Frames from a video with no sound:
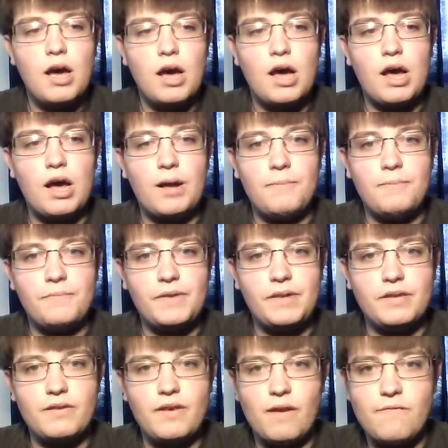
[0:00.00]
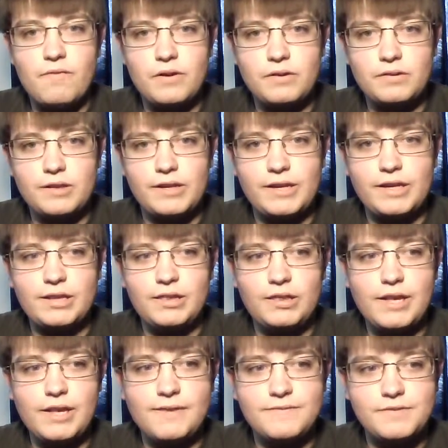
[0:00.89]
It definitely
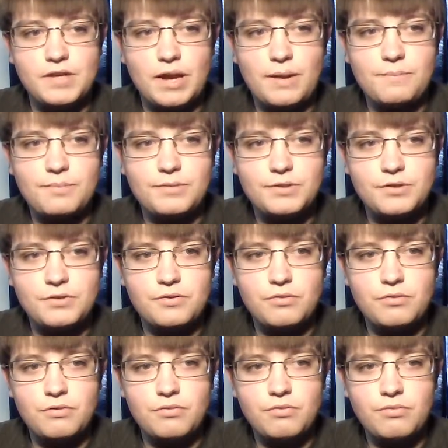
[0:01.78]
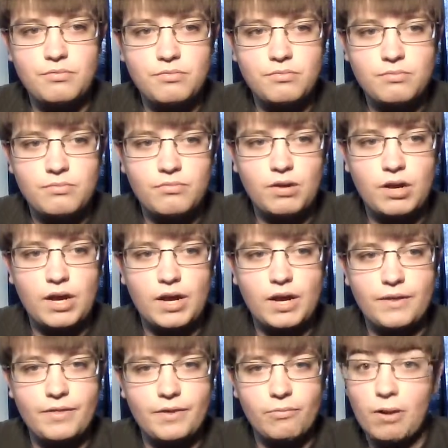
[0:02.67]
lives up to
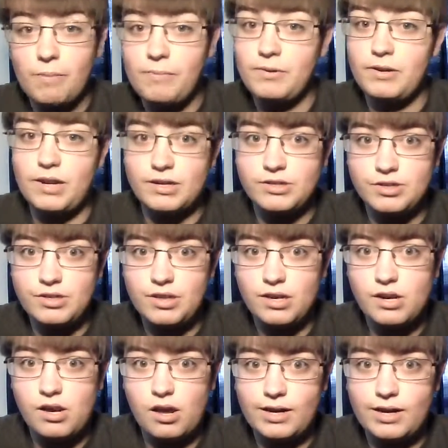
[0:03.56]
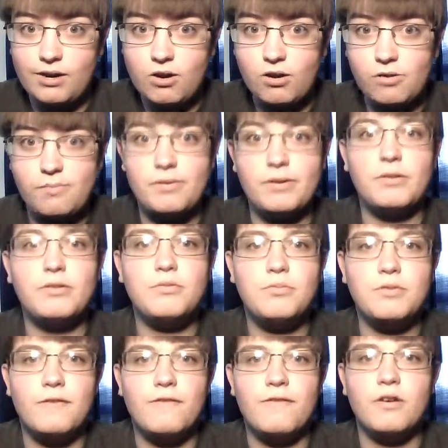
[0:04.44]
the reputation that Naughty Dog built
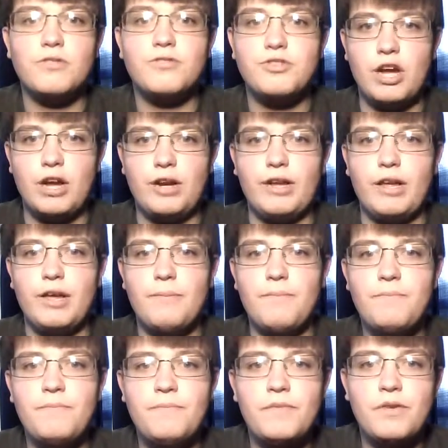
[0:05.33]
with the first Jak game,